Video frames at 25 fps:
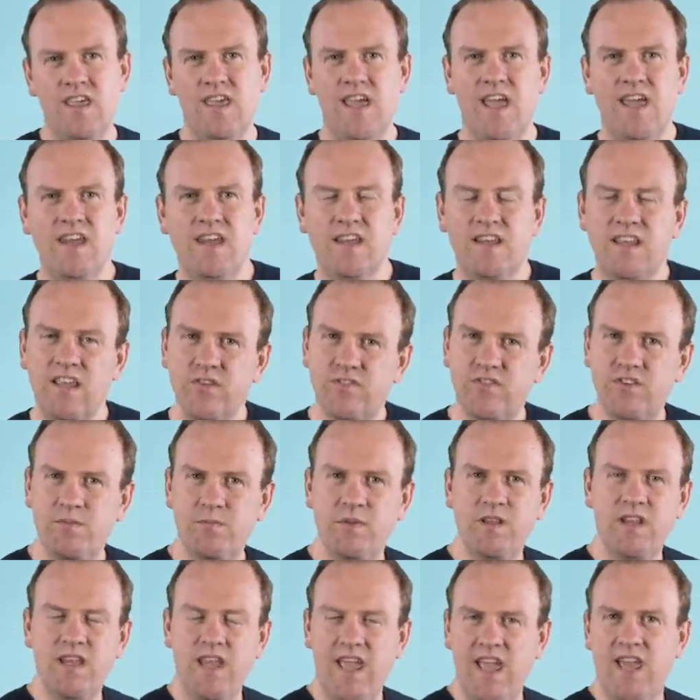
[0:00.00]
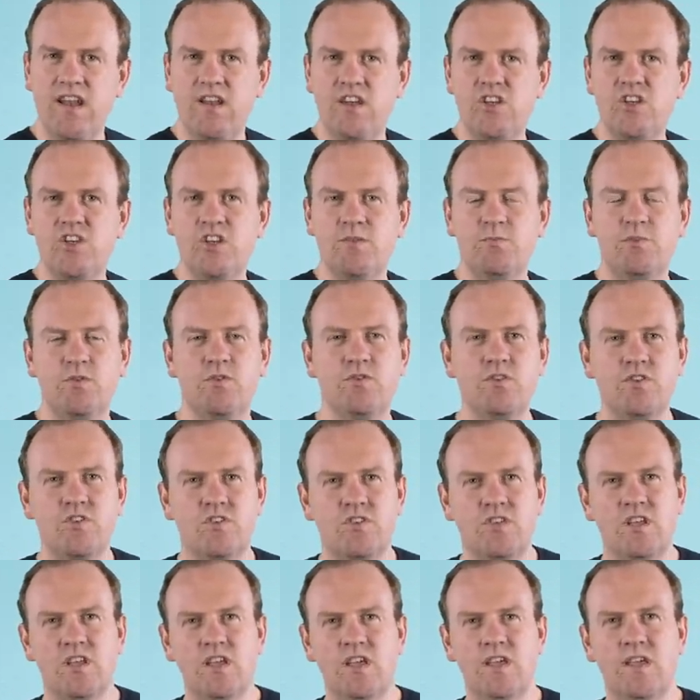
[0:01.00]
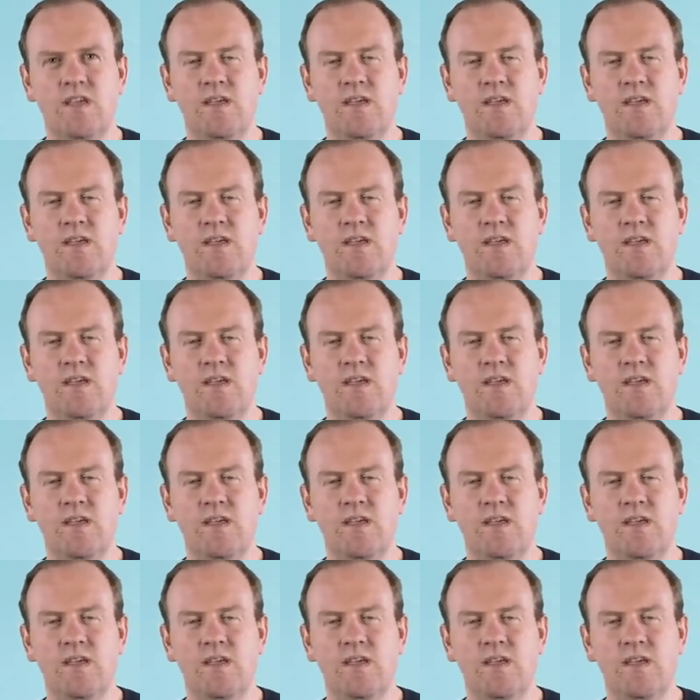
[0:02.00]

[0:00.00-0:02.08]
And it gives them an energy boost.